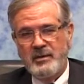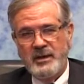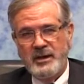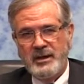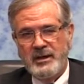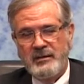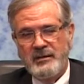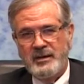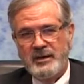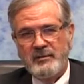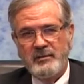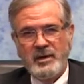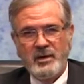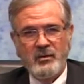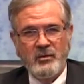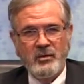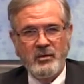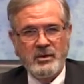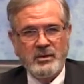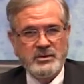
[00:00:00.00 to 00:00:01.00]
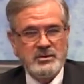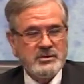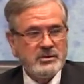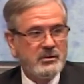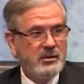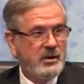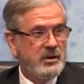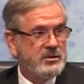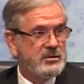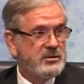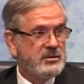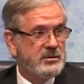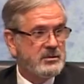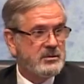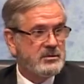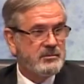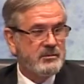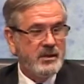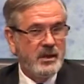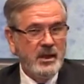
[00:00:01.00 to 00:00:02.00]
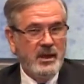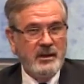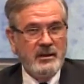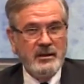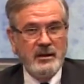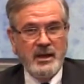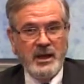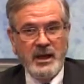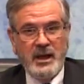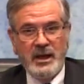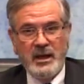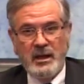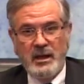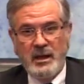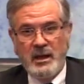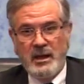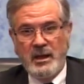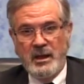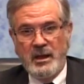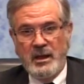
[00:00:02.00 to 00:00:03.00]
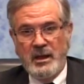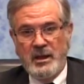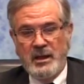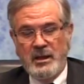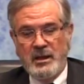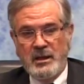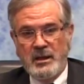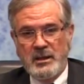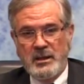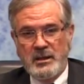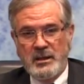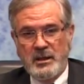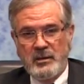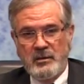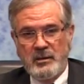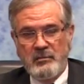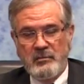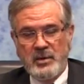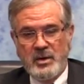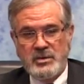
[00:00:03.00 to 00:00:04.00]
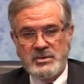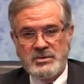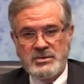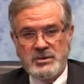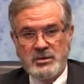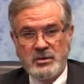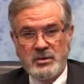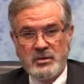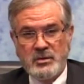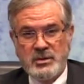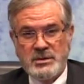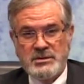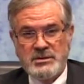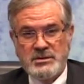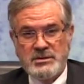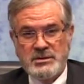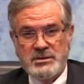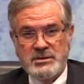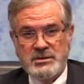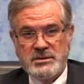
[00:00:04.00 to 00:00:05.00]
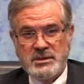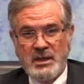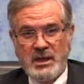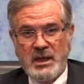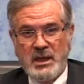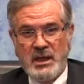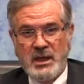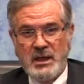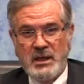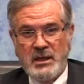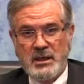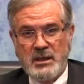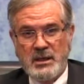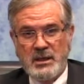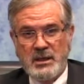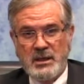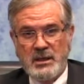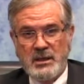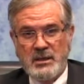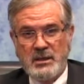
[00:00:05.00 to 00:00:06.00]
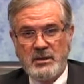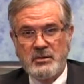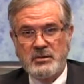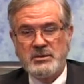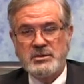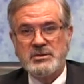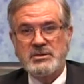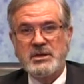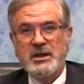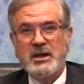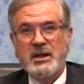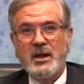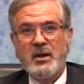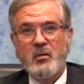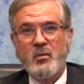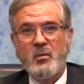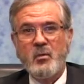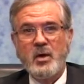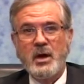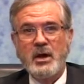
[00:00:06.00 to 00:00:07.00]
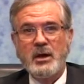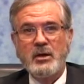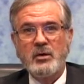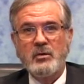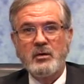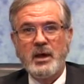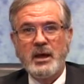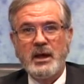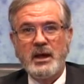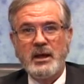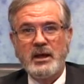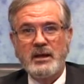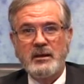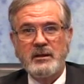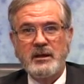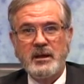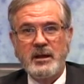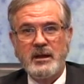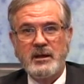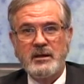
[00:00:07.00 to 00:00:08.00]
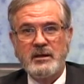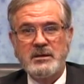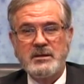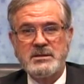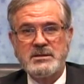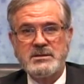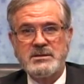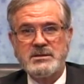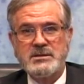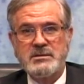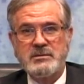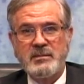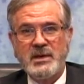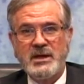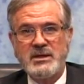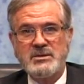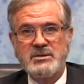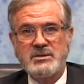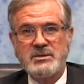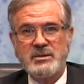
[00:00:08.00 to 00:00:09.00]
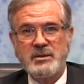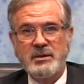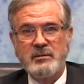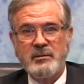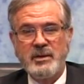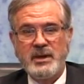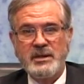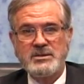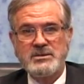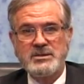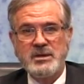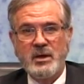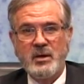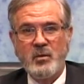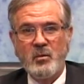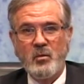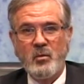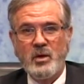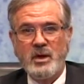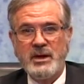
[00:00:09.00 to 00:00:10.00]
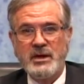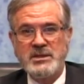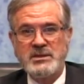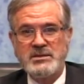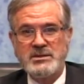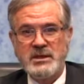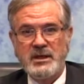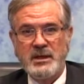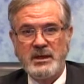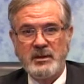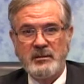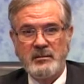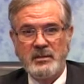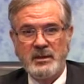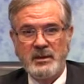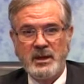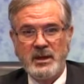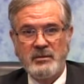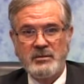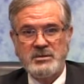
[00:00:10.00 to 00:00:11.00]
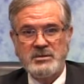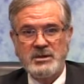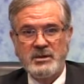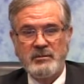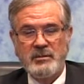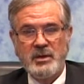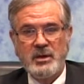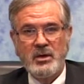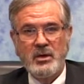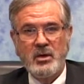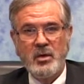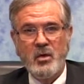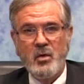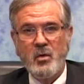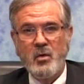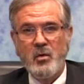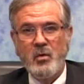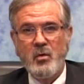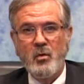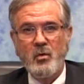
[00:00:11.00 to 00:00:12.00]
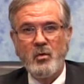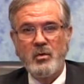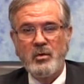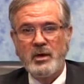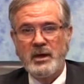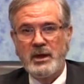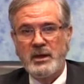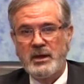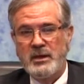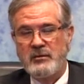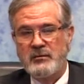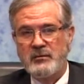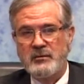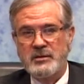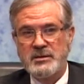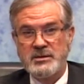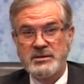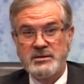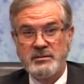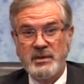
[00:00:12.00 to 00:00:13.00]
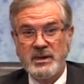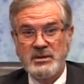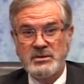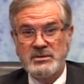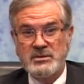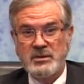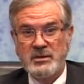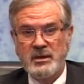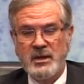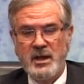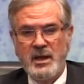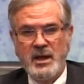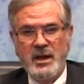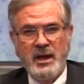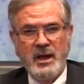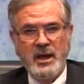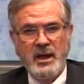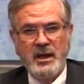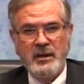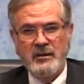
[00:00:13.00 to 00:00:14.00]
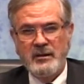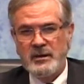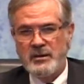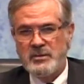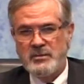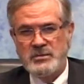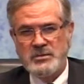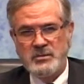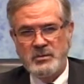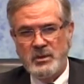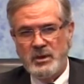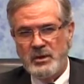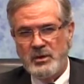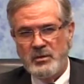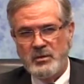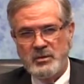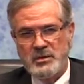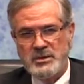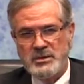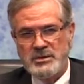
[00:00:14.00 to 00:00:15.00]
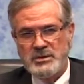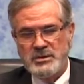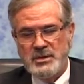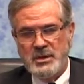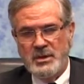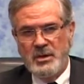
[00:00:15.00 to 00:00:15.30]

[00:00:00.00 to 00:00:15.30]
anything about lawyers or law schools, that, in most of the courses that you're just going to get one grade at the end of the semester based on one exam. And that was going to be your whole grade for the semester. And I think there was one course